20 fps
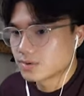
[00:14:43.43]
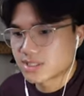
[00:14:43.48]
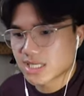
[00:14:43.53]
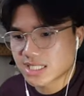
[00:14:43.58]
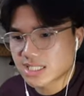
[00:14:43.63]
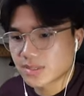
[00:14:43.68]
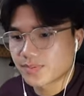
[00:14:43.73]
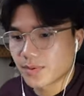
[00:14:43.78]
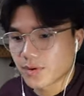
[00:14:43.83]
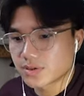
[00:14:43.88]
Was
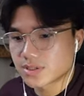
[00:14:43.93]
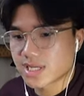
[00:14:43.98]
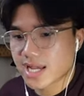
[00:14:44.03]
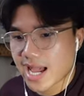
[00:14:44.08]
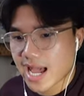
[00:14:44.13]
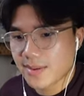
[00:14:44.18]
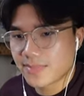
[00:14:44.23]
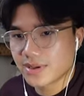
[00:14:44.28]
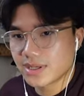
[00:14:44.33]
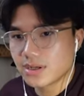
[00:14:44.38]
that supposed to
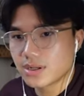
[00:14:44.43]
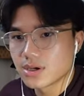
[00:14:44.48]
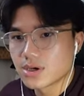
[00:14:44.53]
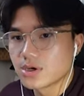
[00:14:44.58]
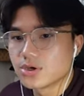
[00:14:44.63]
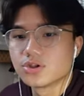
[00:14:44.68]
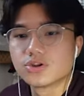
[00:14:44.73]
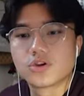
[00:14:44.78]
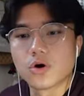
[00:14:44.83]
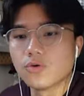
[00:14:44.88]
happen?
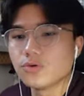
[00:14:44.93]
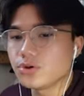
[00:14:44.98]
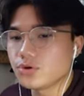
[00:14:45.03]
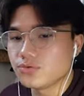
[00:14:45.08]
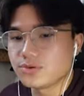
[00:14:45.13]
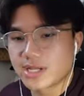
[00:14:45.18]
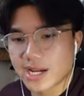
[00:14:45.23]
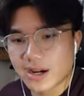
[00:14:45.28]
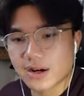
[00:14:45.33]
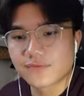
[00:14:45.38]
Don't
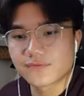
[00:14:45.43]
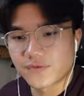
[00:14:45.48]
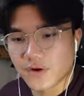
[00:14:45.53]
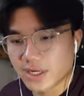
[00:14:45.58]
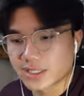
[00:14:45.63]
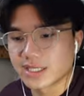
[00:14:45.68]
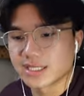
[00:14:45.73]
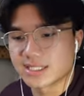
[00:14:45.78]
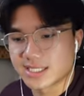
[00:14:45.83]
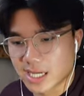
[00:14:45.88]
you dare
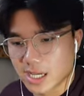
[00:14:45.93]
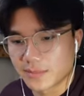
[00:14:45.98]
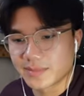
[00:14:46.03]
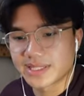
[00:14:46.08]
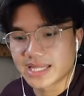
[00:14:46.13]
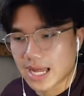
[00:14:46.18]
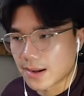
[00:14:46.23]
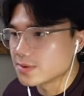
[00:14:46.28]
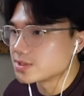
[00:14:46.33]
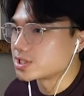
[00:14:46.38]
fucking tell
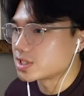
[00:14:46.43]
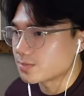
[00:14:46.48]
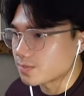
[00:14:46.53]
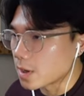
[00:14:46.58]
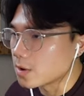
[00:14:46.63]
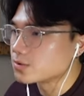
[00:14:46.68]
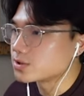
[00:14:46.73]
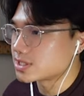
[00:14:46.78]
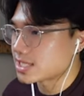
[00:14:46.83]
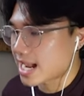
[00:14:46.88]
me that was
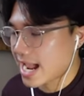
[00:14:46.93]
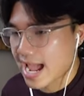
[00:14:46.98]
supposed to